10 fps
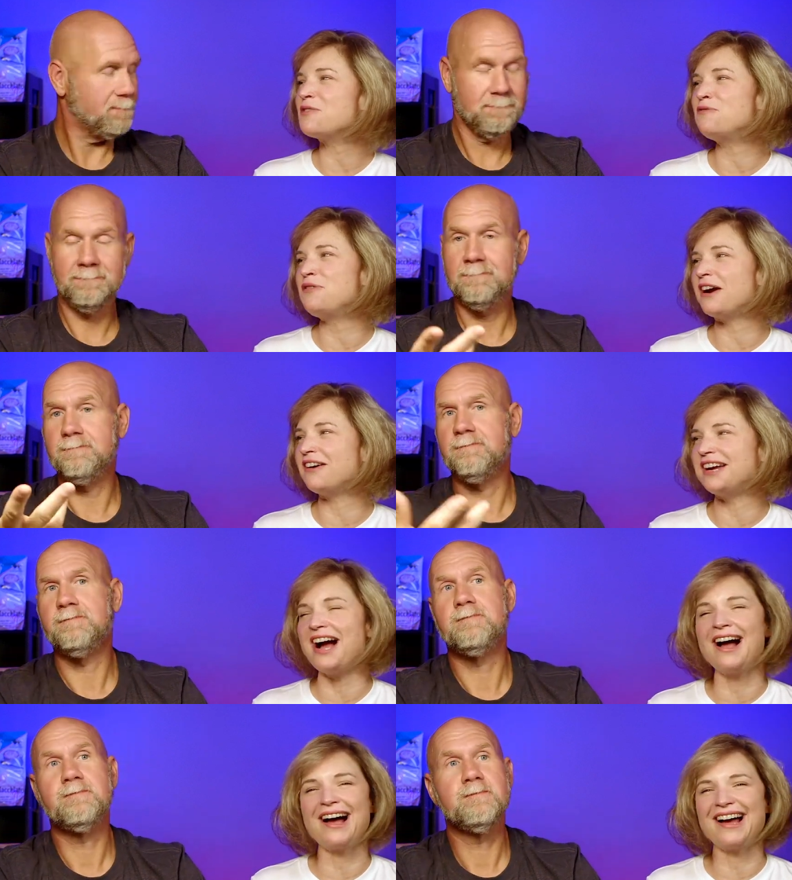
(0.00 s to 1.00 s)
Speaker 1: a very
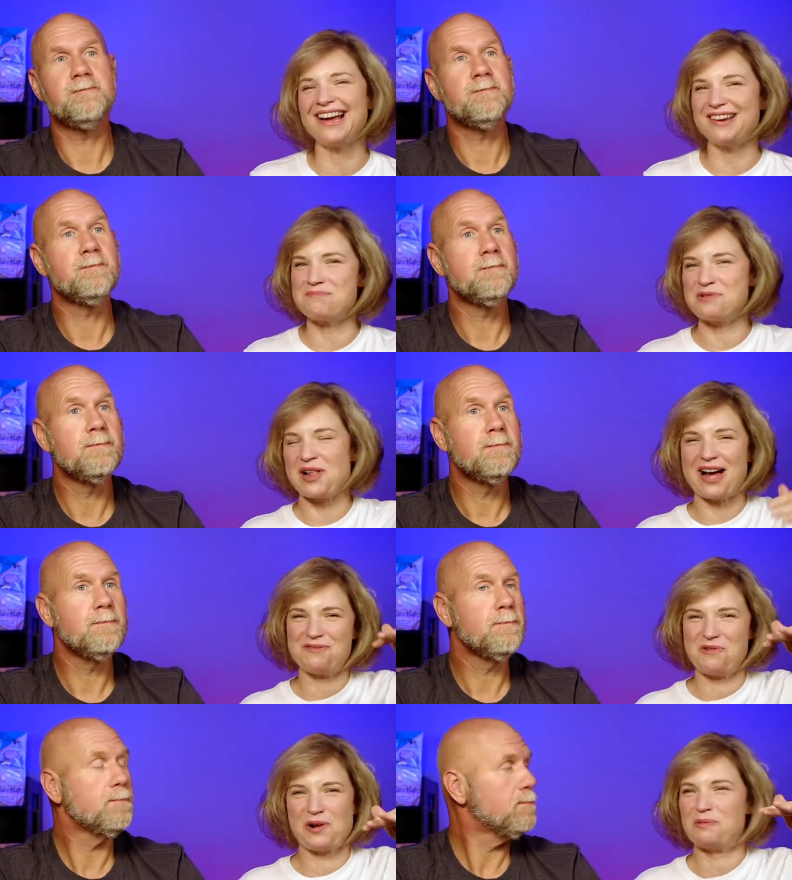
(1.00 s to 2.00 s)
high
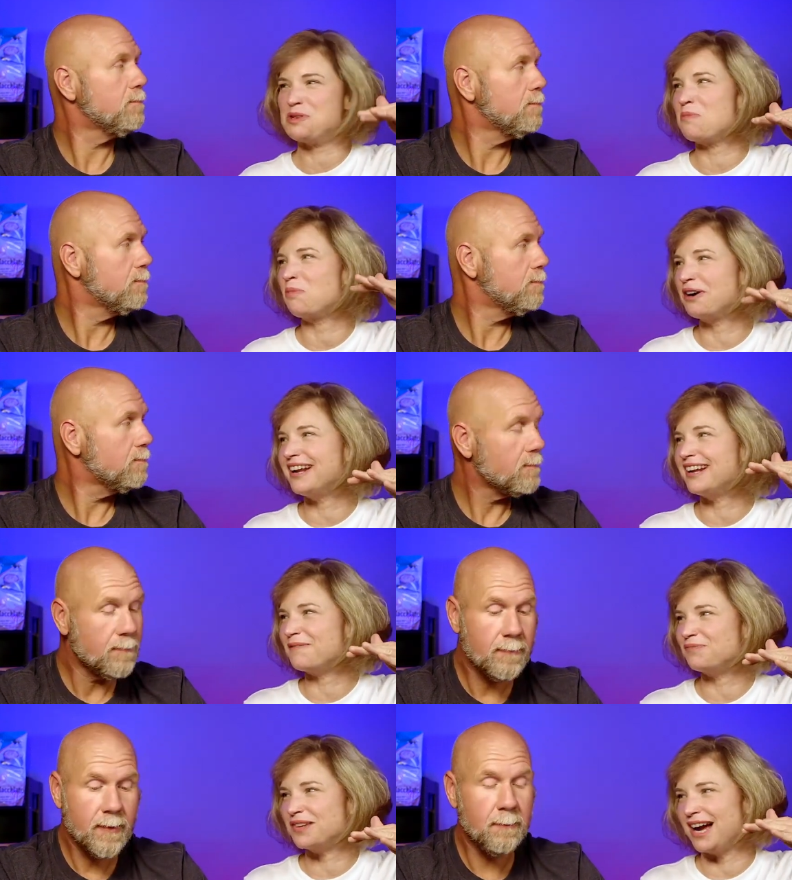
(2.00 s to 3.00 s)
platform to
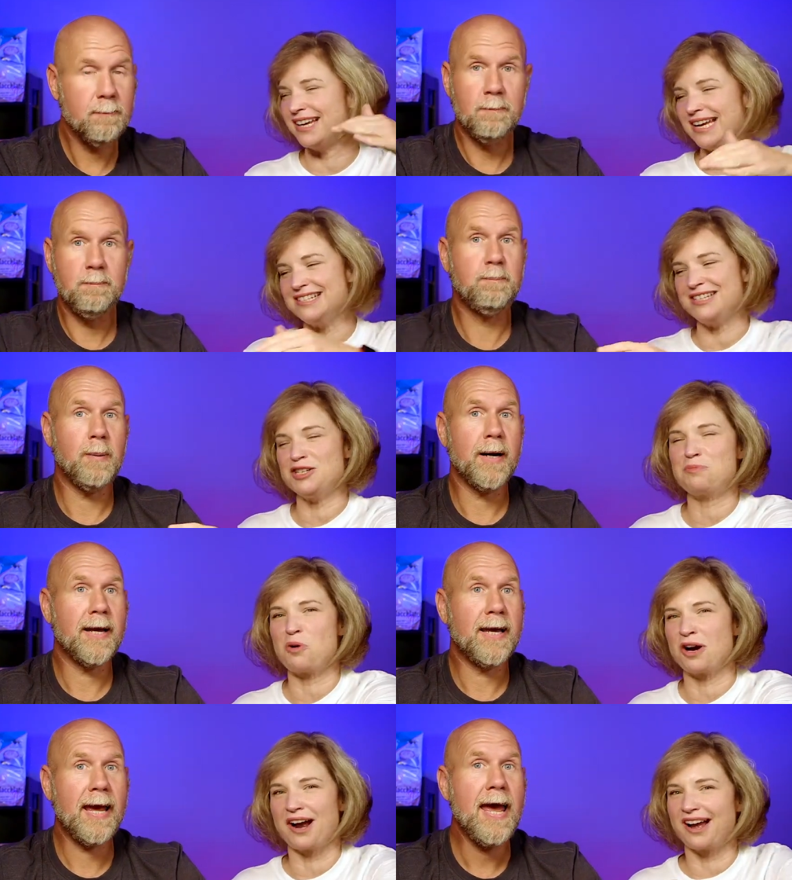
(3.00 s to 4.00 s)
bring against
Speaker 2: these but
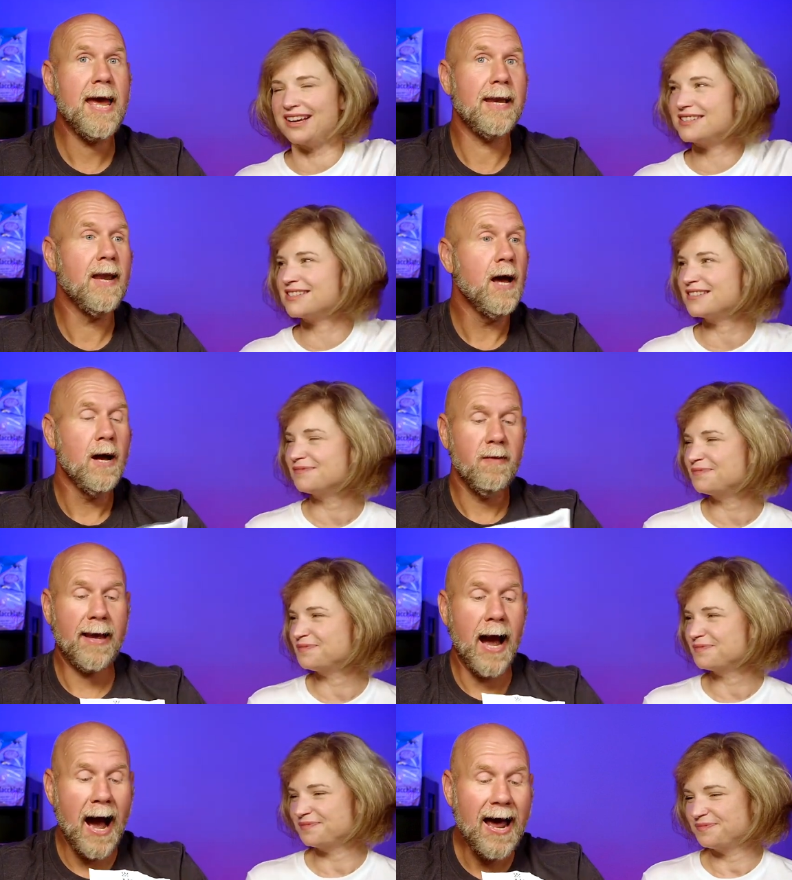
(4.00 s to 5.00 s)
poor again, guys.
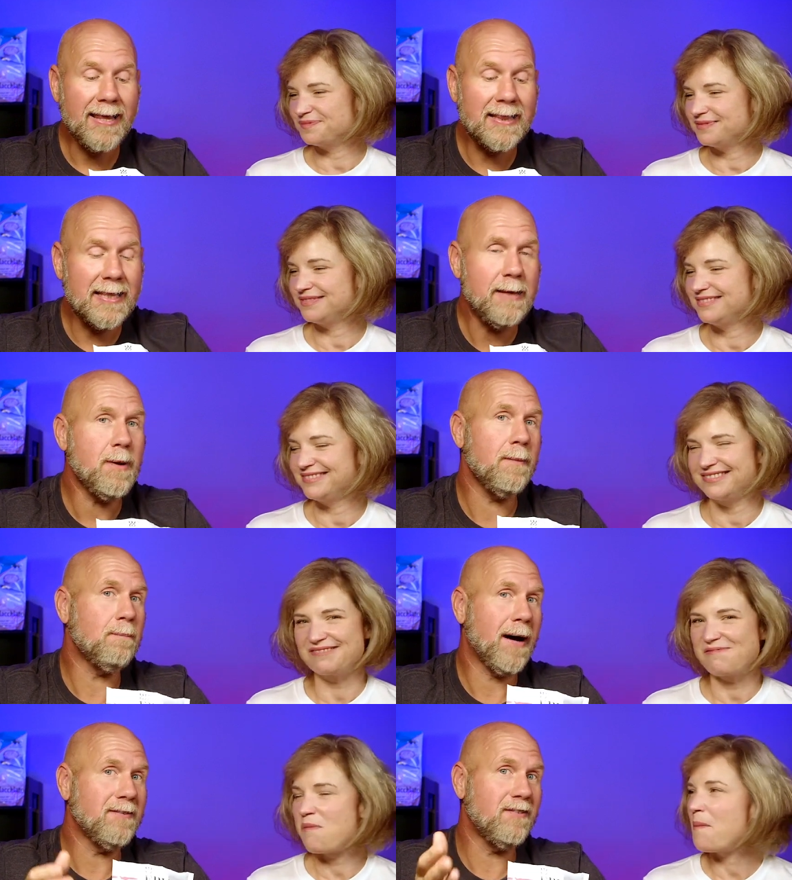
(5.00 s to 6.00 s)
Like, I limit
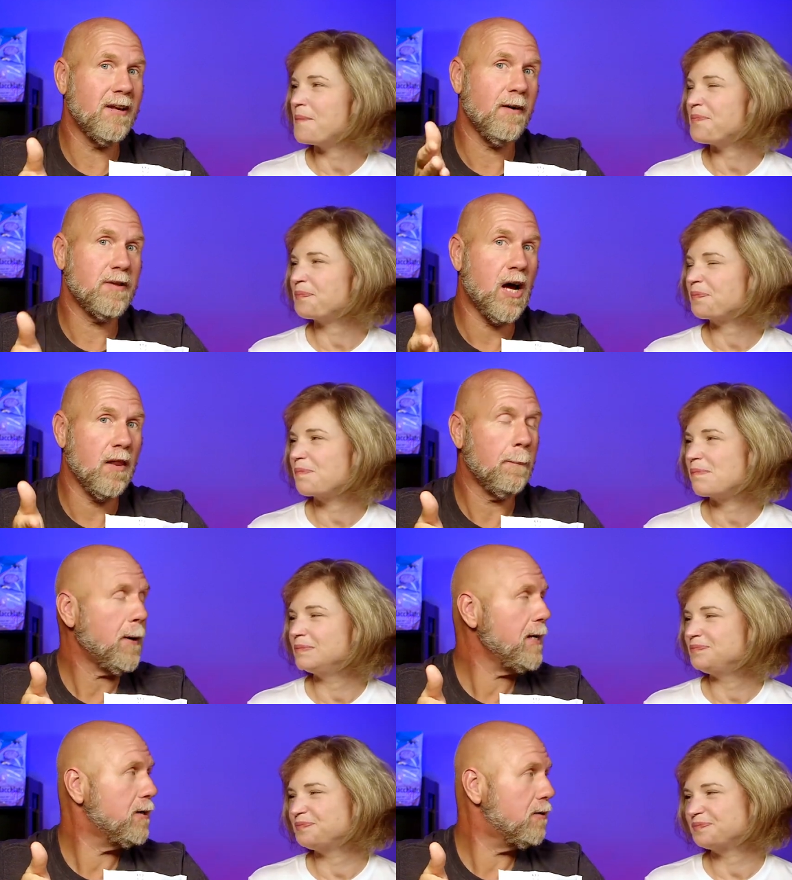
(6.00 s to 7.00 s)
my stuffed
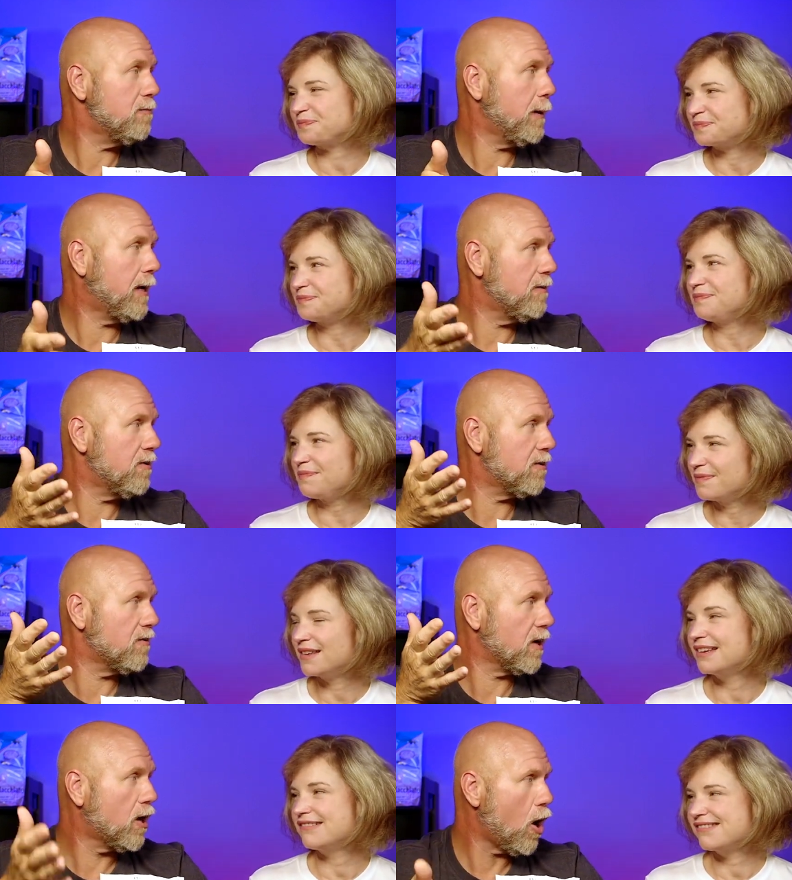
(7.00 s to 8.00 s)
jalapenos because there's
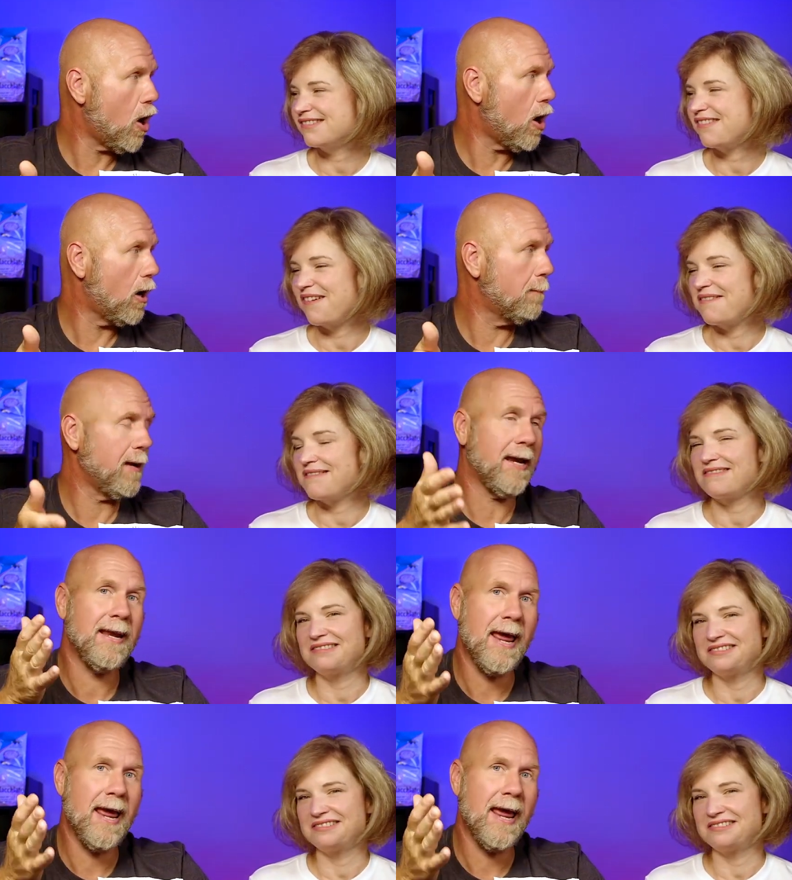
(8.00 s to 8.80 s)
a carb in